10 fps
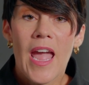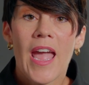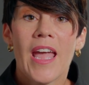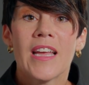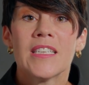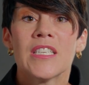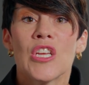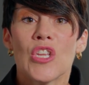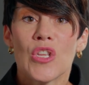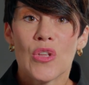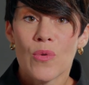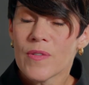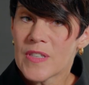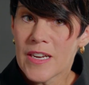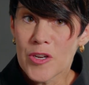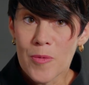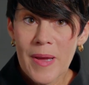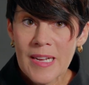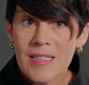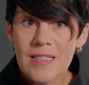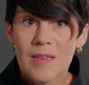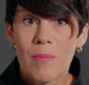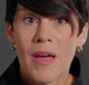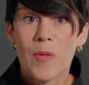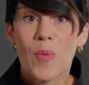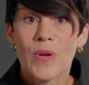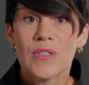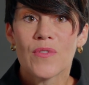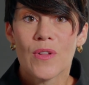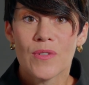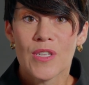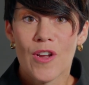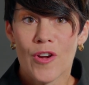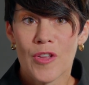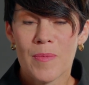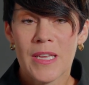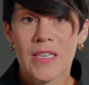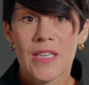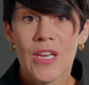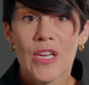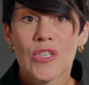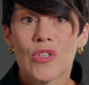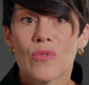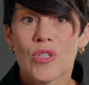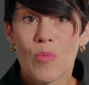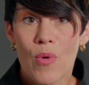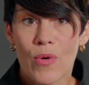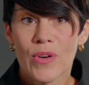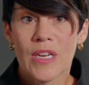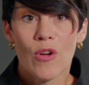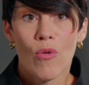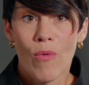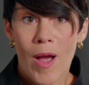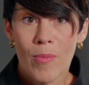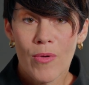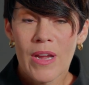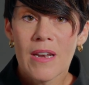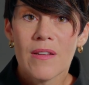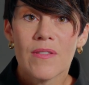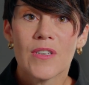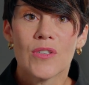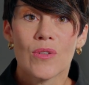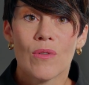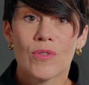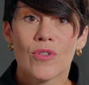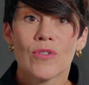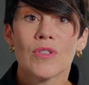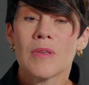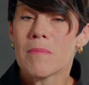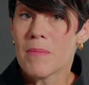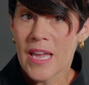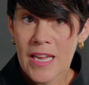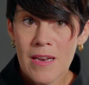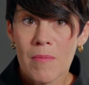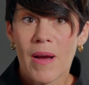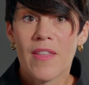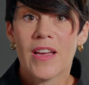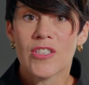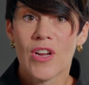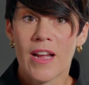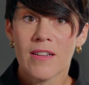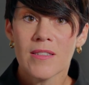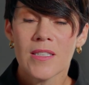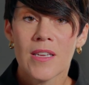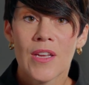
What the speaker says: And you have done your best by the point of closing argument to support and corroborate the disclosures made by that child.